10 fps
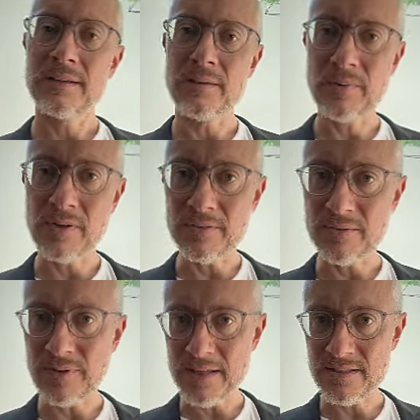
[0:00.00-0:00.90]
the period
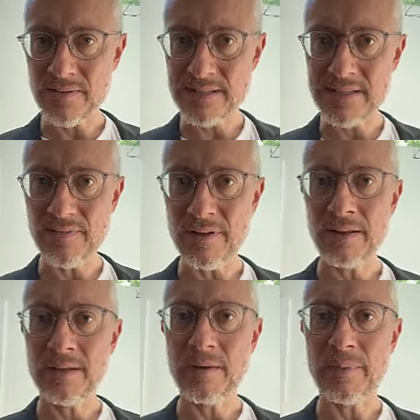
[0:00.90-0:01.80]
of high stress level,
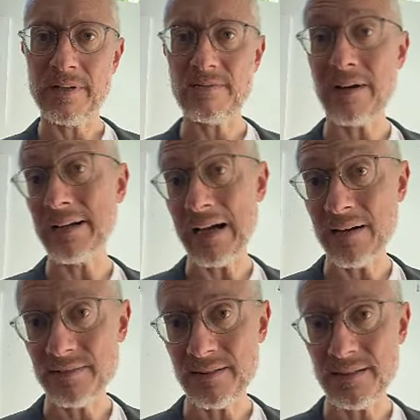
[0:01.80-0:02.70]
but right
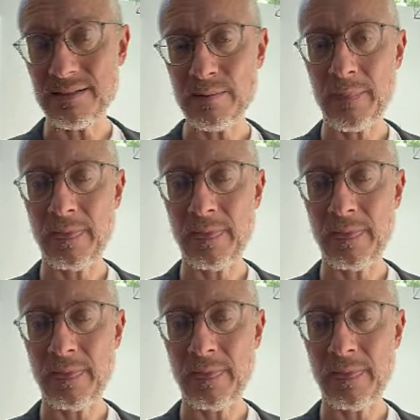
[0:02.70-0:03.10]
after it.